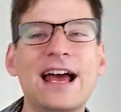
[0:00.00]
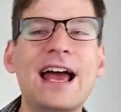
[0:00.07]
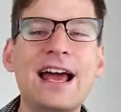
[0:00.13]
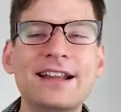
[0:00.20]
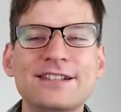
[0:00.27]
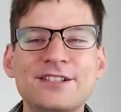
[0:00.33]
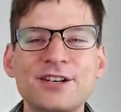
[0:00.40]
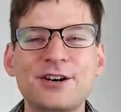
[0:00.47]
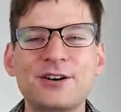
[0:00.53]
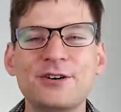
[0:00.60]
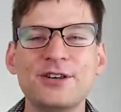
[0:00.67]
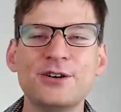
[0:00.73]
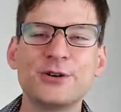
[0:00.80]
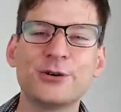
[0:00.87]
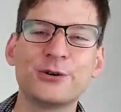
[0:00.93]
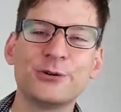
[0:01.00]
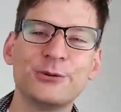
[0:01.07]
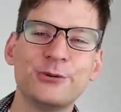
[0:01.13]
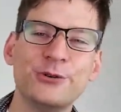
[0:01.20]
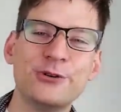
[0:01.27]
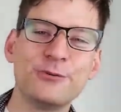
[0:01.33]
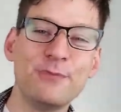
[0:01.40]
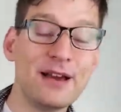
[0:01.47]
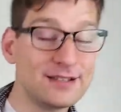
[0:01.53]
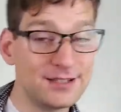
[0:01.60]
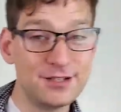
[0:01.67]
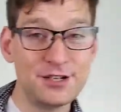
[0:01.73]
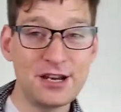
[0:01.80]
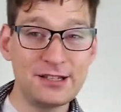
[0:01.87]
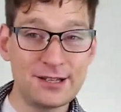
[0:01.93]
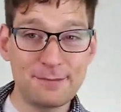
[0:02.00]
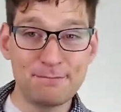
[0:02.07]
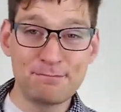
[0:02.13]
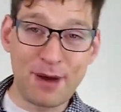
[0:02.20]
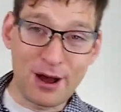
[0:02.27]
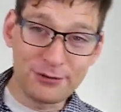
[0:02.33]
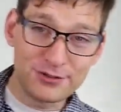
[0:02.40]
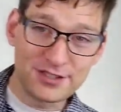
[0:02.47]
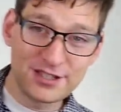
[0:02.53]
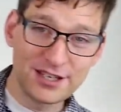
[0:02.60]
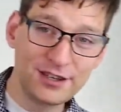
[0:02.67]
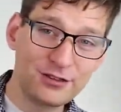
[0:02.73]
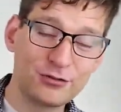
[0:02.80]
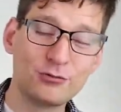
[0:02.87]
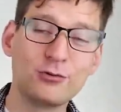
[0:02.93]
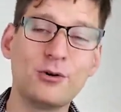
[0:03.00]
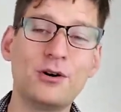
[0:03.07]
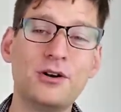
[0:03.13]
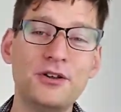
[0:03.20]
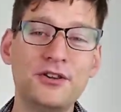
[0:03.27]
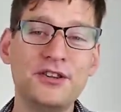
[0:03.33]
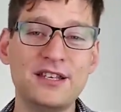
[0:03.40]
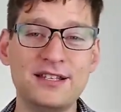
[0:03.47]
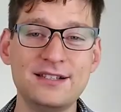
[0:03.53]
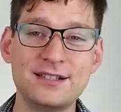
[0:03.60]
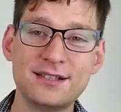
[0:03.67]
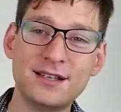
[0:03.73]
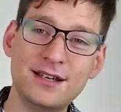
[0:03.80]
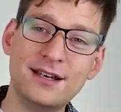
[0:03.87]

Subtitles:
And so your message ends up bouncing through all these